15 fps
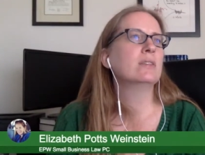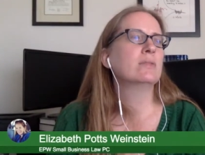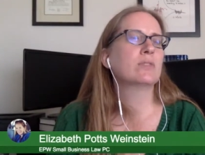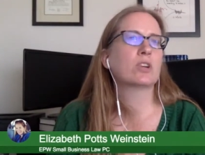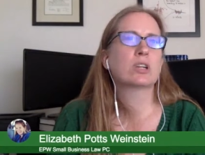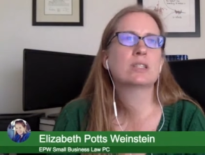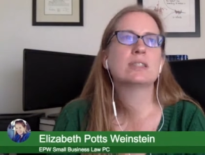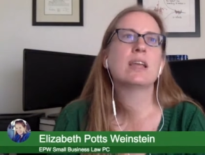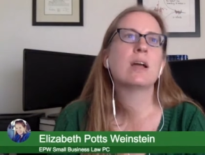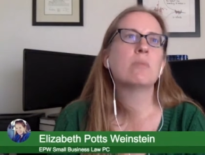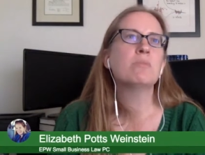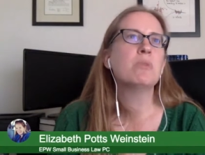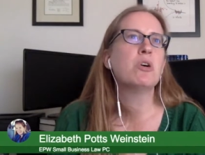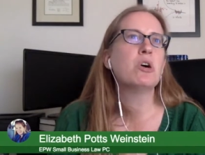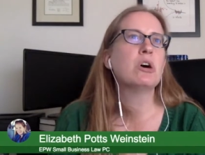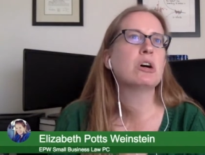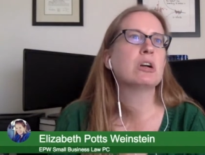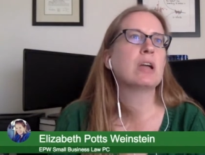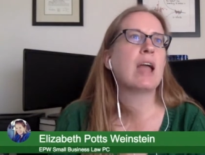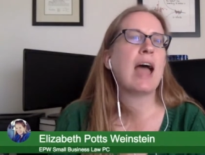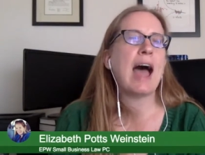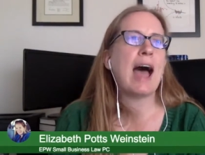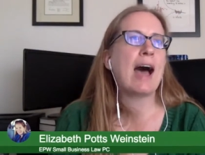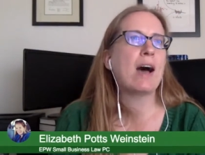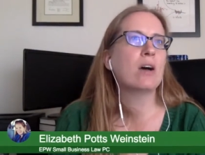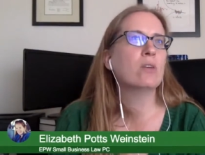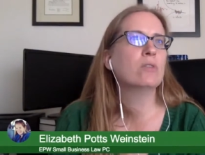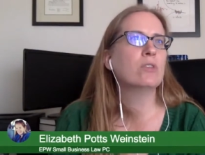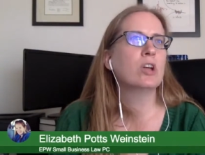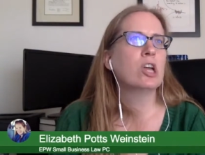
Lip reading: for example, have